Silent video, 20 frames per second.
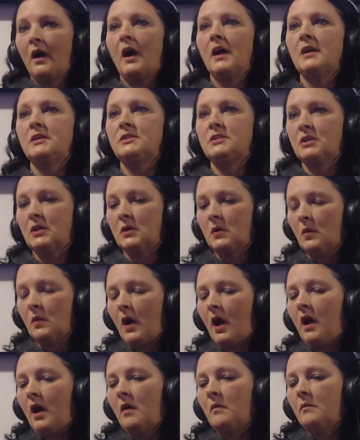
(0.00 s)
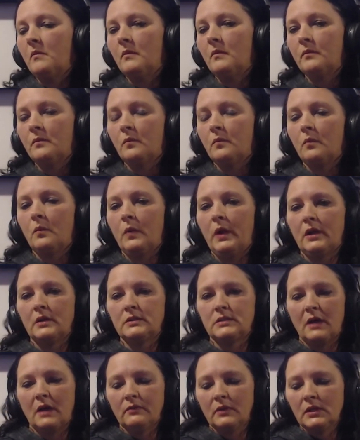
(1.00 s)
I do. Um, we are
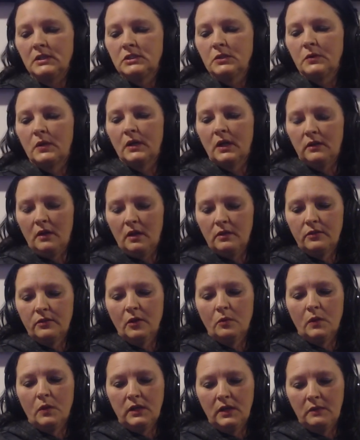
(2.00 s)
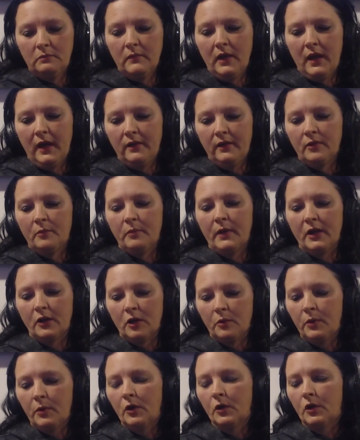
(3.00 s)
definitely doing another, the one in May, the
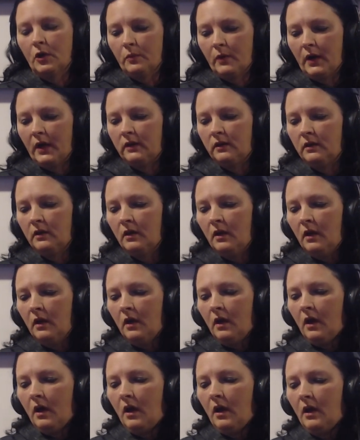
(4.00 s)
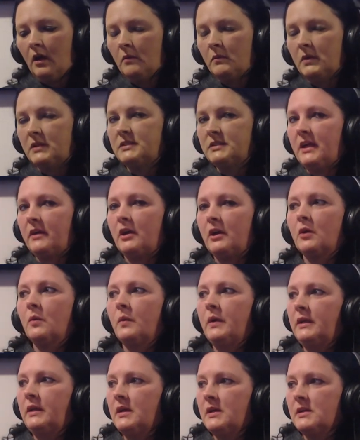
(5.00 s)
Biker Poker Run, um, and Dairy
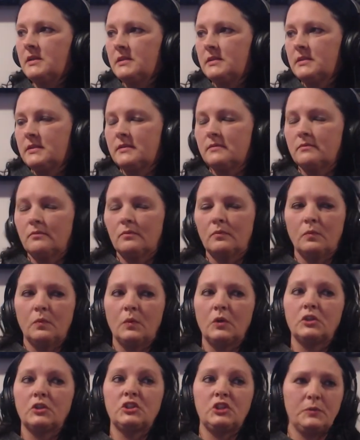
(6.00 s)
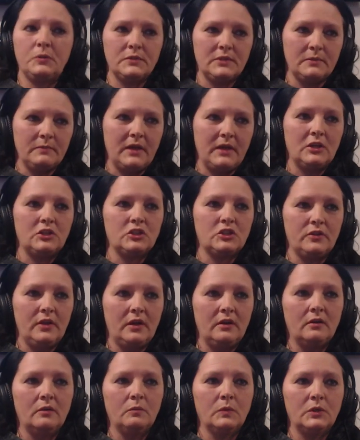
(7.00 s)
Queen has where she was a manager
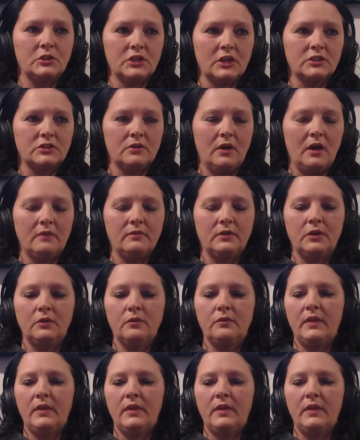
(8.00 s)
there on Winchester Avenue.